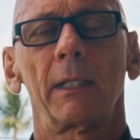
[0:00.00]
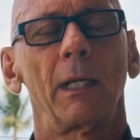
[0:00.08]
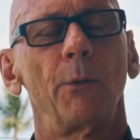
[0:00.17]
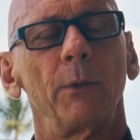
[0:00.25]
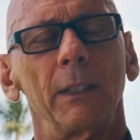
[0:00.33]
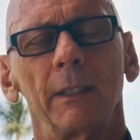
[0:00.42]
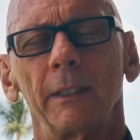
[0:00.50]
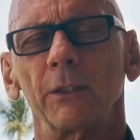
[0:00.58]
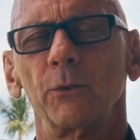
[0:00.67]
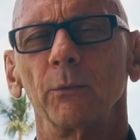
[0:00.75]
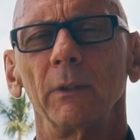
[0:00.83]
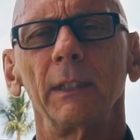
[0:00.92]
and I went into
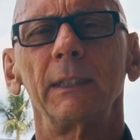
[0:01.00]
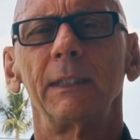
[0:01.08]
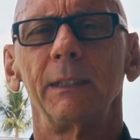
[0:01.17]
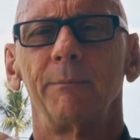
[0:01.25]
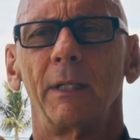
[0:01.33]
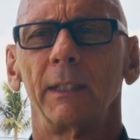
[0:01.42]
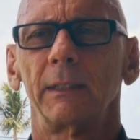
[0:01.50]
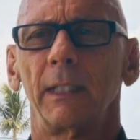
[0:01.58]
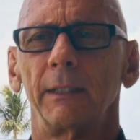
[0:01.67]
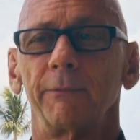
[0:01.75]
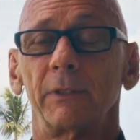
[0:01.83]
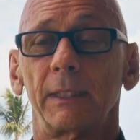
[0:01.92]
this really deep
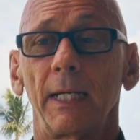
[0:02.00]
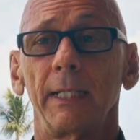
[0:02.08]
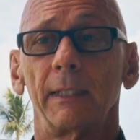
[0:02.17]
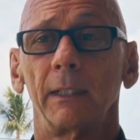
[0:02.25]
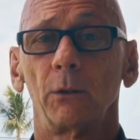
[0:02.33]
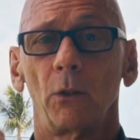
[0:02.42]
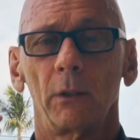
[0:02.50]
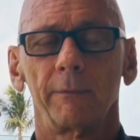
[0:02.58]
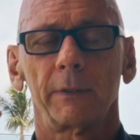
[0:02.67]
meditative state, and all of a